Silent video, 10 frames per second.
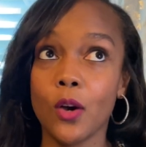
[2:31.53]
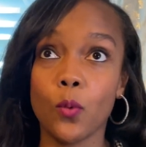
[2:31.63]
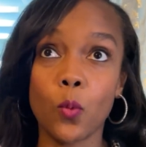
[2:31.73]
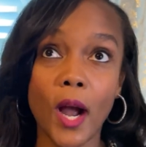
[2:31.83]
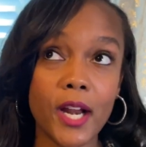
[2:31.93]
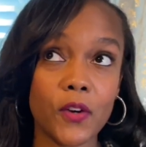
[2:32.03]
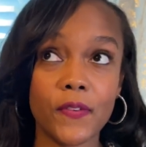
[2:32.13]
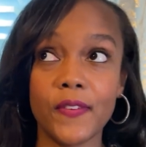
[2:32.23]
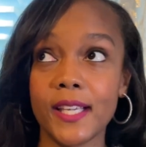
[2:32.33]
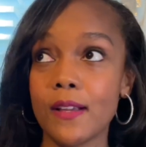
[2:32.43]
wire
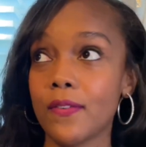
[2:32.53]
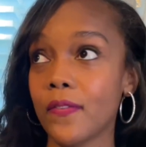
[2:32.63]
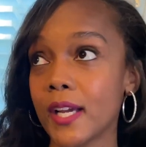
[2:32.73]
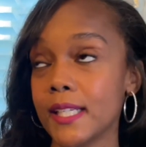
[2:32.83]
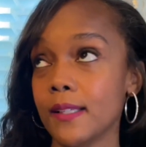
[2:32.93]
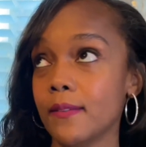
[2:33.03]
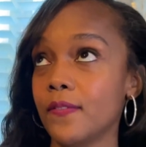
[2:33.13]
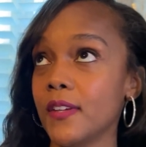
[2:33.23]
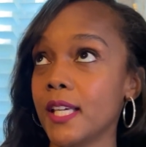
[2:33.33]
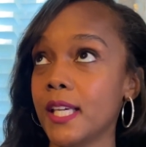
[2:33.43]
fee, funding
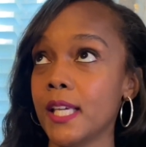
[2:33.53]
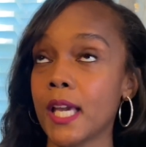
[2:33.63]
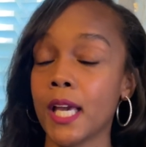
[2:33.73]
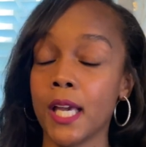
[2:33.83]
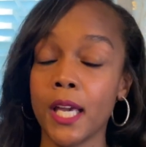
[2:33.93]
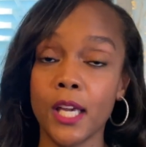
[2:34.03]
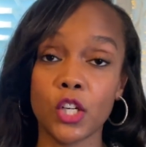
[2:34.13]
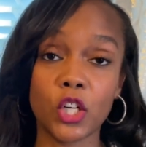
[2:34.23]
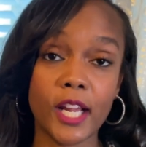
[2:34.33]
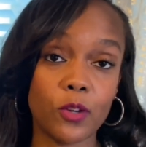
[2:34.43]
fee,
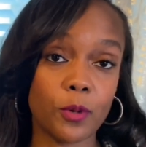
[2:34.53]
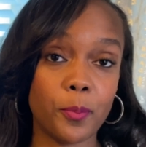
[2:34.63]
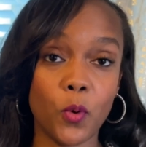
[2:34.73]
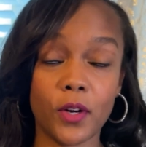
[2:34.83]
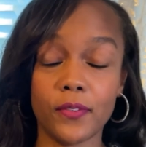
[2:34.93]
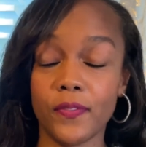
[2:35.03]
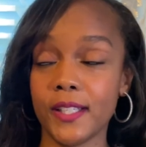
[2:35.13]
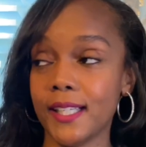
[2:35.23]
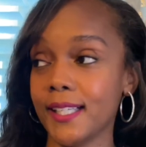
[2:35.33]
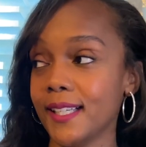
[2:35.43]
credit report
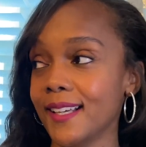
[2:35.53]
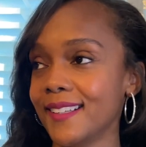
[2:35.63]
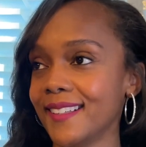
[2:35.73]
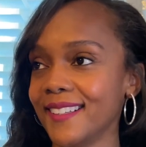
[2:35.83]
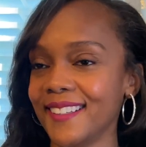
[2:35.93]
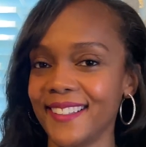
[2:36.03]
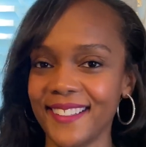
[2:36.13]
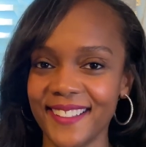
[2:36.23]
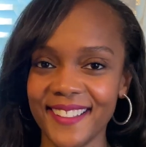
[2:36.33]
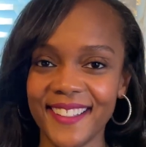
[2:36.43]
fee.
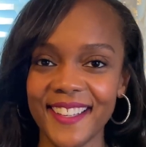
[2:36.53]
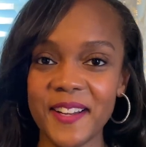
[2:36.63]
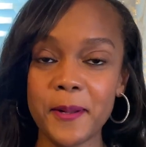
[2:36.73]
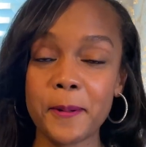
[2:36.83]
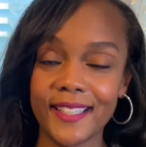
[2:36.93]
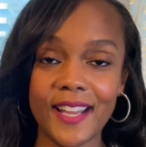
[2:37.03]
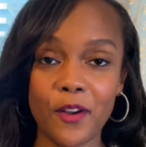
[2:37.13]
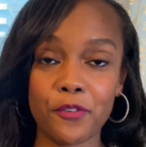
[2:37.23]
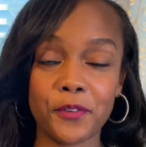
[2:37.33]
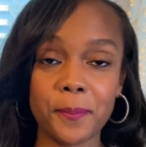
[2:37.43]

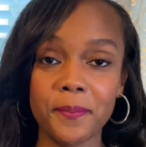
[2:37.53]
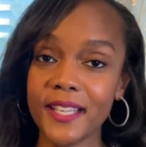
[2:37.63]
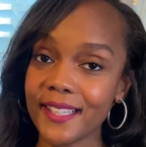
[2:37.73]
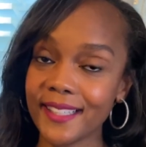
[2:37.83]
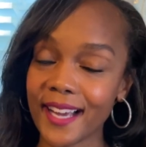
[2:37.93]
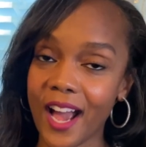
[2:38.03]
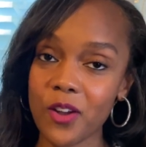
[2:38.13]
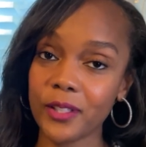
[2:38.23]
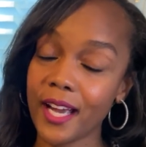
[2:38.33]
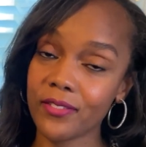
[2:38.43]
Now, for me, I
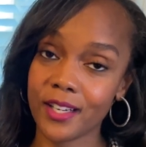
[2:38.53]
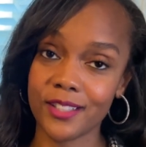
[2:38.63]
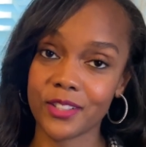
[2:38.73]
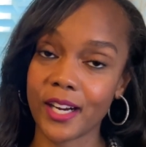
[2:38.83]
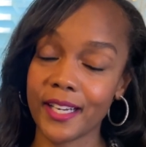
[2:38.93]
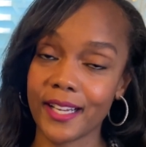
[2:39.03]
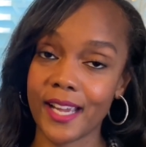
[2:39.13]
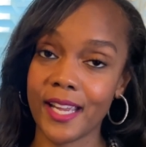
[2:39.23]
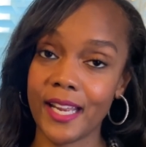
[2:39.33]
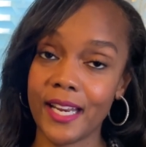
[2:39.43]
only have an underwriting
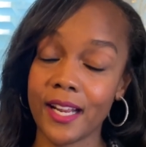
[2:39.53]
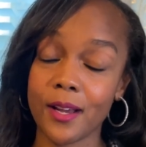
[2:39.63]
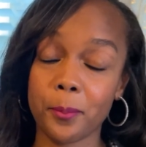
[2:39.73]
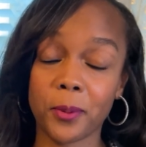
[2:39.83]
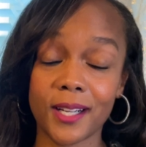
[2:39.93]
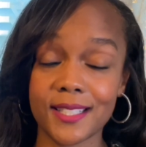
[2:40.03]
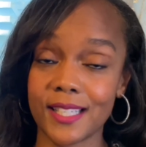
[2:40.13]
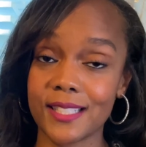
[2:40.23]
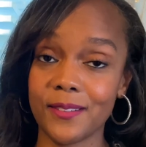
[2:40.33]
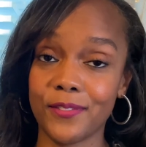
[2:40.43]
and
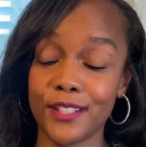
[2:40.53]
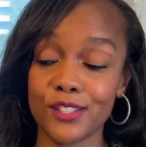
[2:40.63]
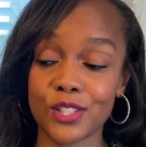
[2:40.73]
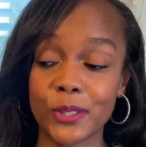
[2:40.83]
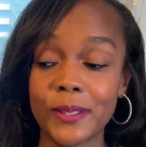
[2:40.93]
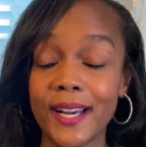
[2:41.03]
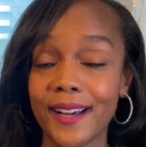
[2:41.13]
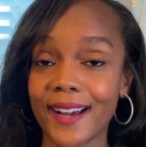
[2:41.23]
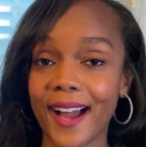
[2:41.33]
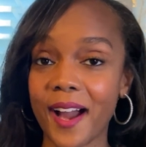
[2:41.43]
processing fee. So
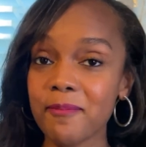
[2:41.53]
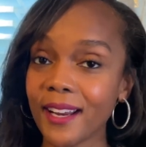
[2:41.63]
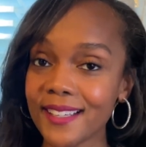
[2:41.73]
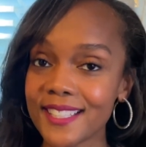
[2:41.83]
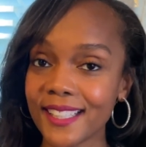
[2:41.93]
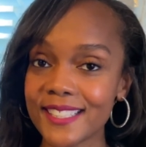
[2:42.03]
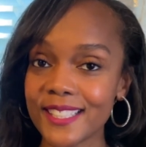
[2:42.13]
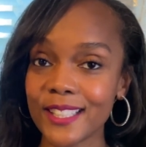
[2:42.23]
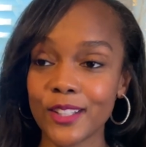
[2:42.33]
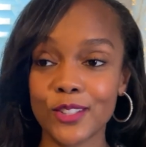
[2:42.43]
I'm not
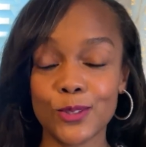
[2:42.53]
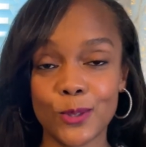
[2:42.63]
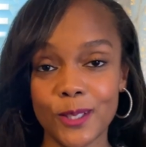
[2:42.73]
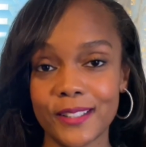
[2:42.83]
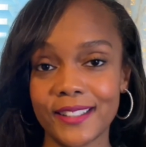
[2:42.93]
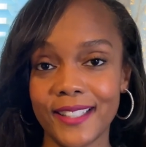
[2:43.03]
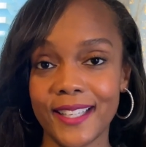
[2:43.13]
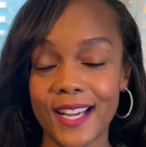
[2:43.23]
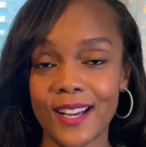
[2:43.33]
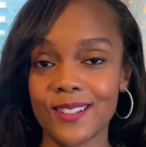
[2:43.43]
judging. Do your
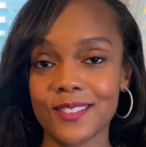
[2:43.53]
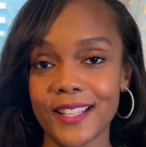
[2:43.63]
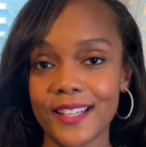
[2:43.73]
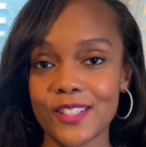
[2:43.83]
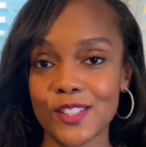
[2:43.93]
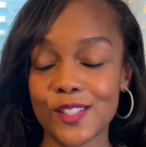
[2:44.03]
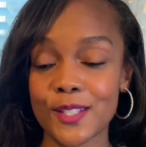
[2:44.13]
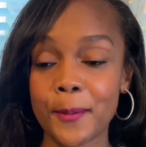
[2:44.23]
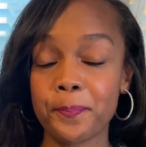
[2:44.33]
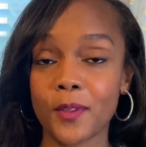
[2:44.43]
thing, other
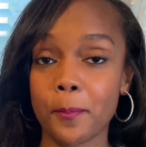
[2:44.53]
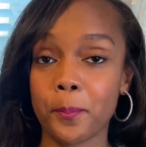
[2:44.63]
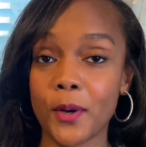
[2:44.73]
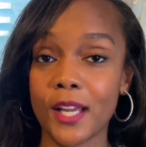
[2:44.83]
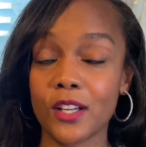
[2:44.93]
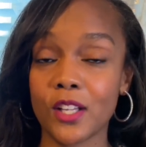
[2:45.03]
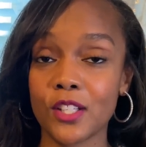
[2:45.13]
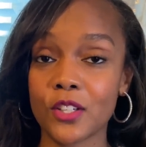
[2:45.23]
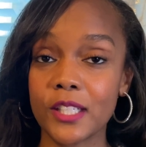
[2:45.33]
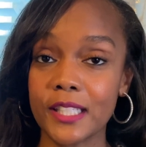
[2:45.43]
lenders, but
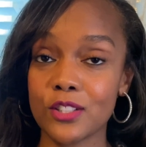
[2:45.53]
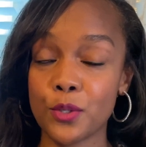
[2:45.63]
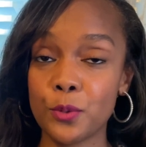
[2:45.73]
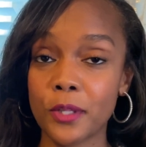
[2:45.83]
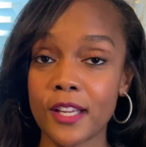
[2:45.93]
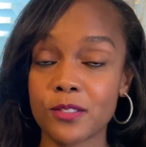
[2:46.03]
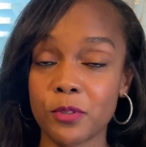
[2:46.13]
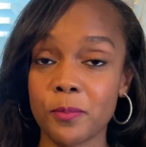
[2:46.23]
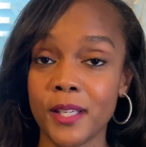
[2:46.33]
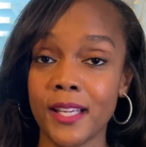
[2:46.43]
you're going to get 2 lines
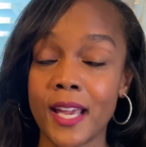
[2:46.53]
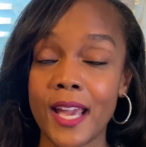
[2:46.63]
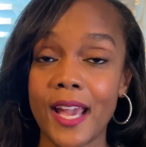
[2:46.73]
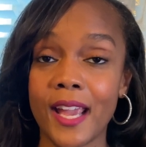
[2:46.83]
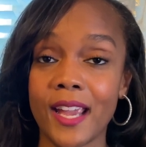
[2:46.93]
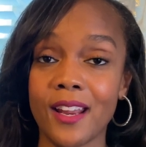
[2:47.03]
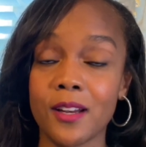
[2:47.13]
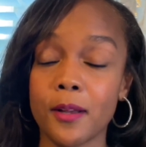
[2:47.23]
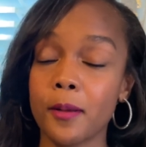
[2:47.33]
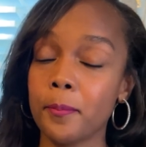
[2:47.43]
with me and
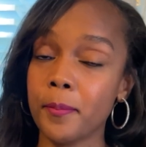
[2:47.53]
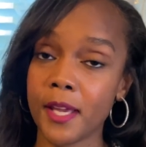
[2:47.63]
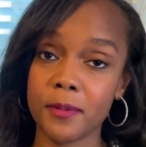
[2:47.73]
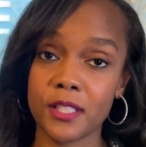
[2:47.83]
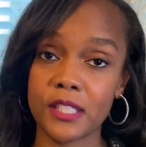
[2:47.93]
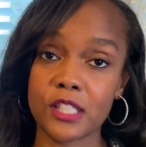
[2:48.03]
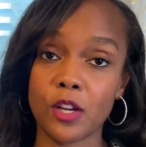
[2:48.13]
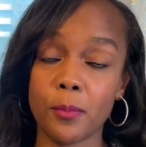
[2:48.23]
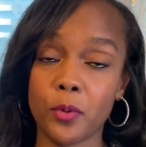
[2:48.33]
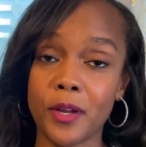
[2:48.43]
maybe a
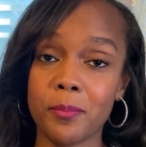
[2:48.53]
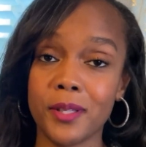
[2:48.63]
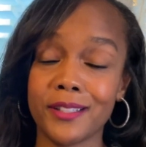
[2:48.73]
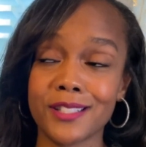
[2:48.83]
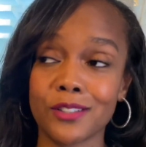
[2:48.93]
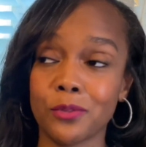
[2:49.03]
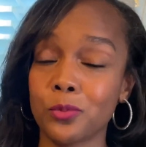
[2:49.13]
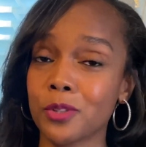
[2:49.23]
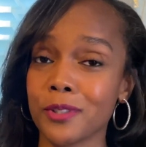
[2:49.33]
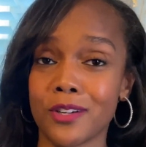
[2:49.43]
discount point because of
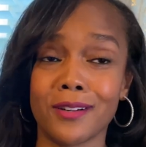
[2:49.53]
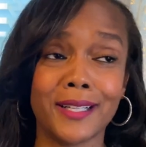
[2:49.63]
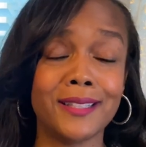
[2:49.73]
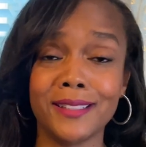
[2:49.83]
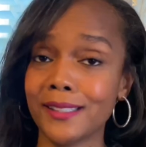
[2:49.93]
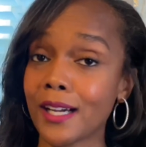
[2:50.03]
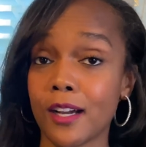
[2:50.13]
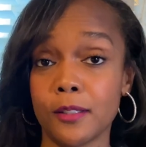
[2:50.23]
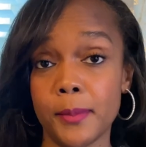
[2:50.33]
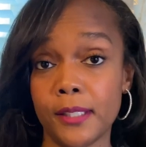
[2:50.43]
where we are in the
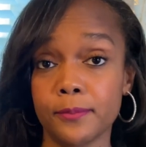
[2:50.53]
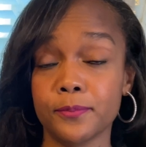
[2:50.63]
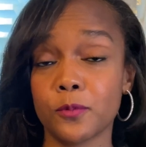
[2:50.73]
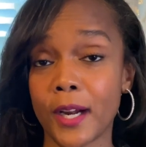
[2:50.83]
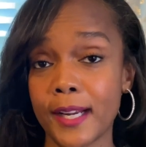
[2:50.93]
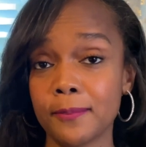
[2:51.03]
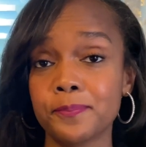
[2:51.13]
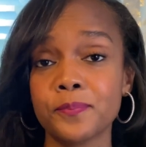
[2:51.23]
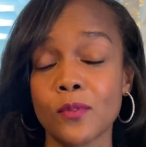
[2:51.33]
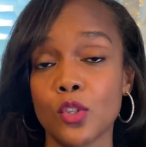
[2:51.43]
economy, right?
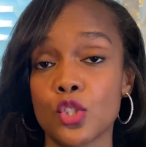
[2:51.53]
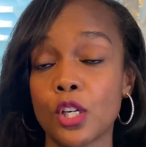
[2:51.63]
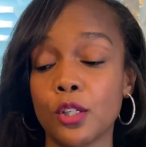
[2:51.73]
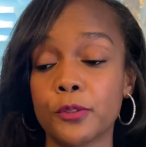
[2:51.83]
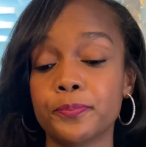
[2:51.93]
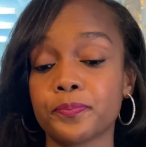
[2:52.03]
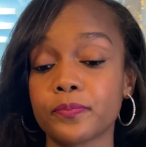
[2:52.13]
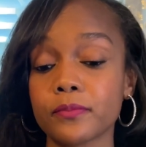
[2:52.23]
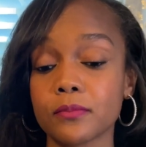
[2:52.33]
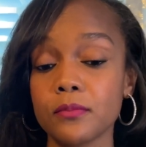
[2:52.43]
So
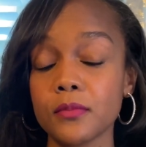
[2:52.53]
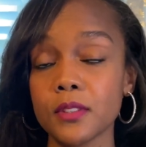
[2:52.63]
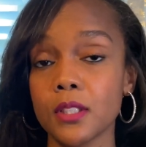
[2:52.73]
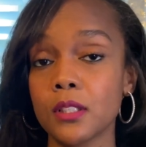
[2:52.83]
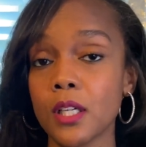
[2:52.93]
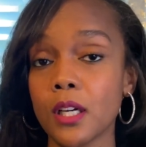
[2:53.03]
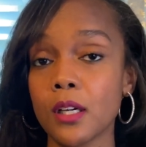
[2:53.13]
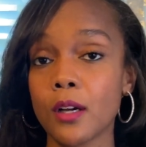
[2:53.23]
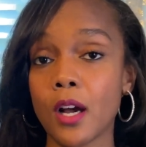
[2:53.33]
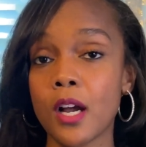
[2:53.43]

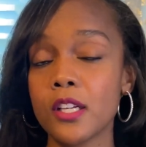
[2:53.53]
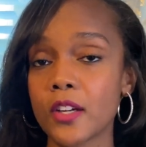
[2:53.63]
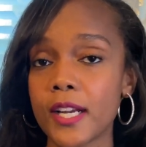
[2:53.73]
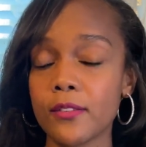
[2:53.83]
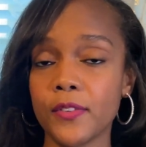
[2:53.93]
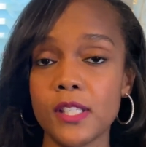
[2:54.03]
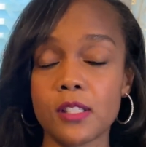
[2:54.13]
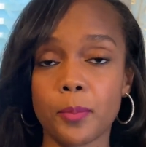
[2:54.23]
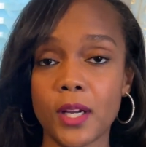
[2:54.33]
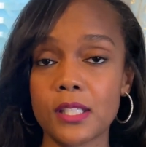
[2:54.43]
the underwriting fees,
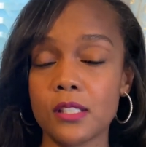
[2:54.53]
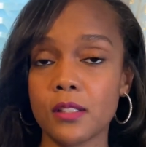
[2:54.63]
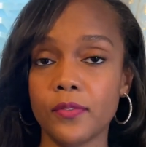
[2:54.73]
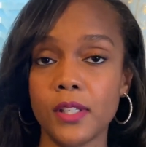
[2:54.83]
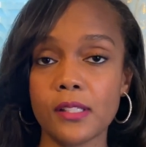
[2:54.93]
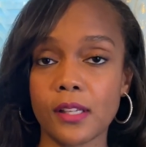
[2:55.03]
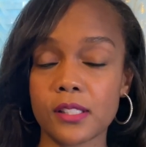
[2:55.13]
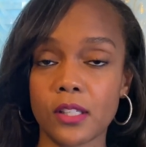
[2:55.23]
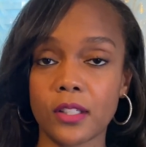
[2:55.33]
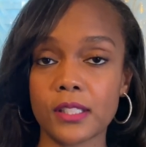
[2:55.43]
the processing fees, et
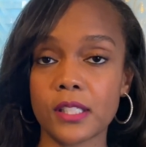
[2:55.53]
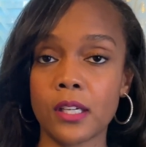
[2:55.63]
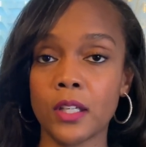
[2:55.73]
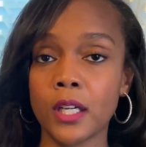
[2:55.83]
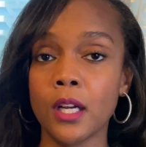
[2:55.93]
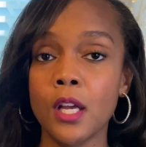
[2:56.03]
cetera,